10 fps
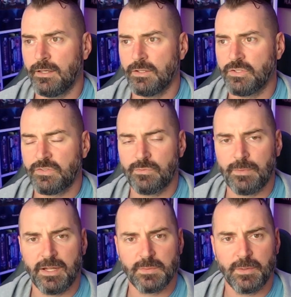just from
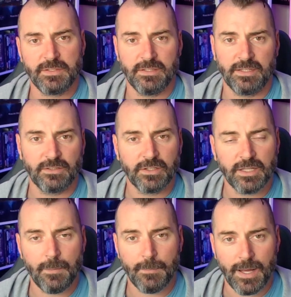my experience and like
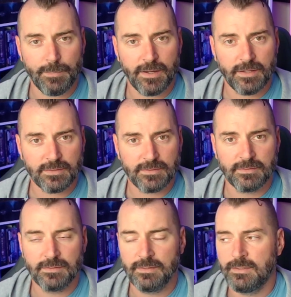looking at my
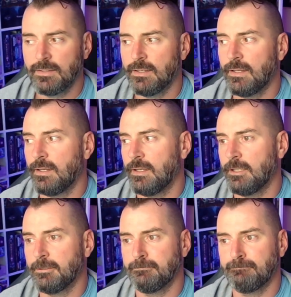box,
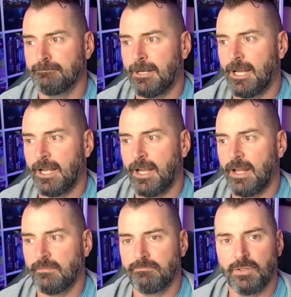
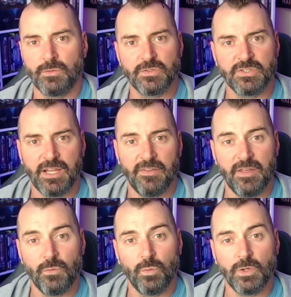I don't see how
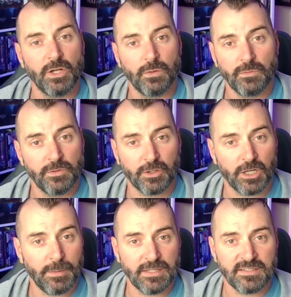they're going
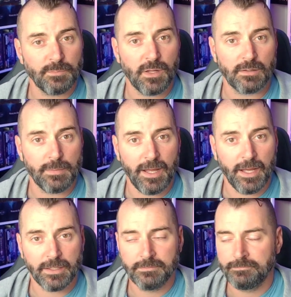to be in a Ziploc
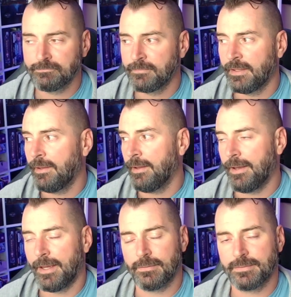bag.
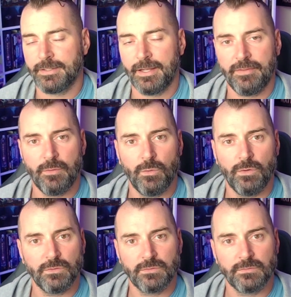I don't see how they
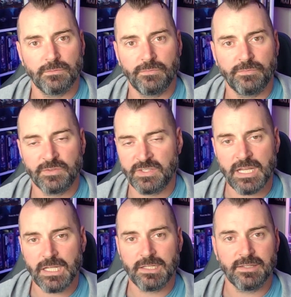won't
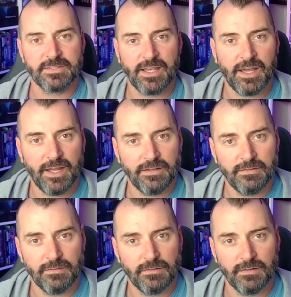sneak into the side
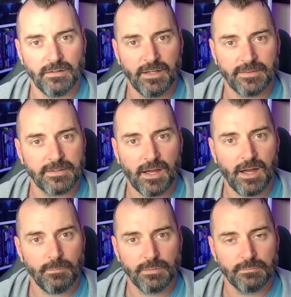at the
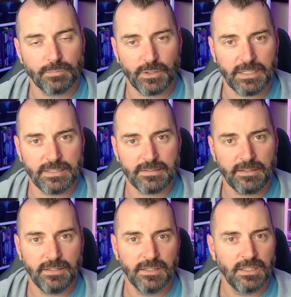top pretty
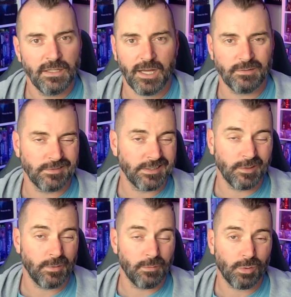easily. I don't think
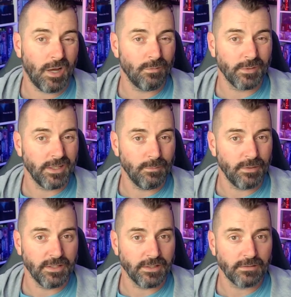it'll be a problem getting them
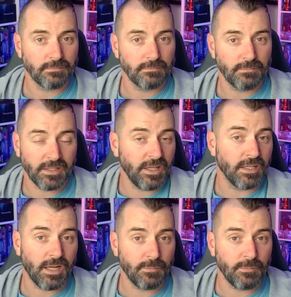in there. Again,